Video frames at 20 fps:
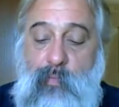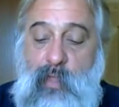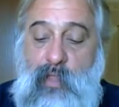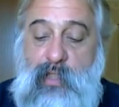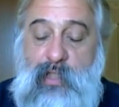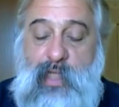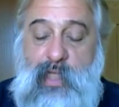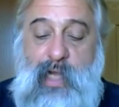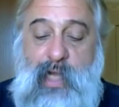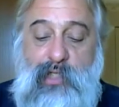
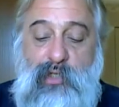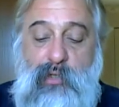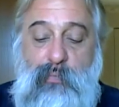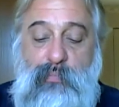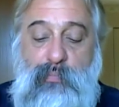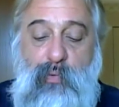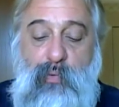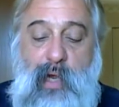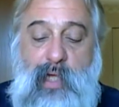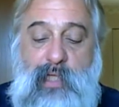Sizer
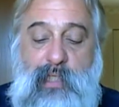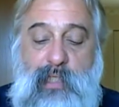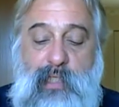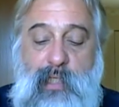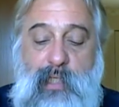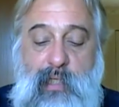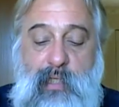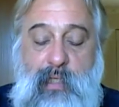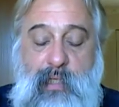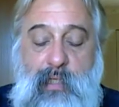
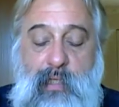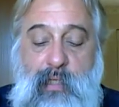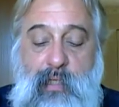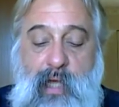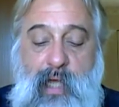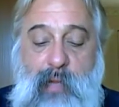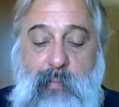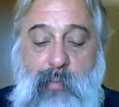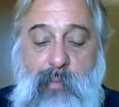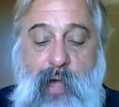press
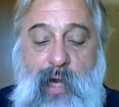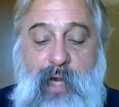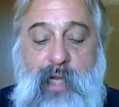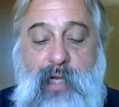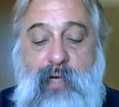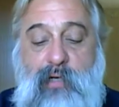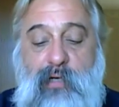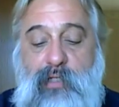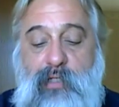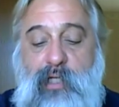I bought
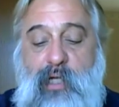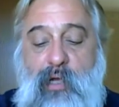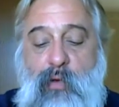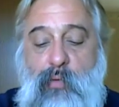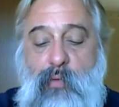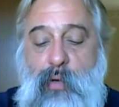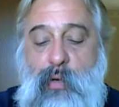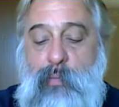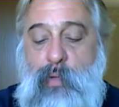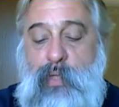8 years
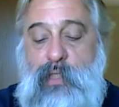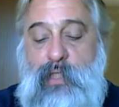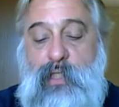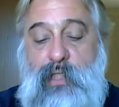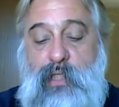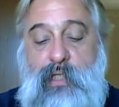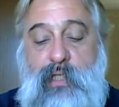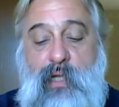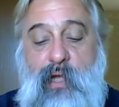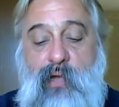ago with a bunch
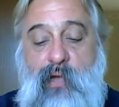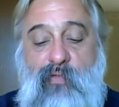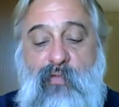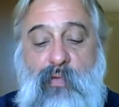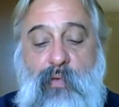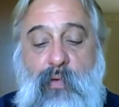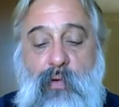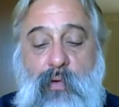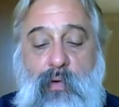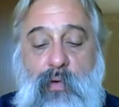of stuff.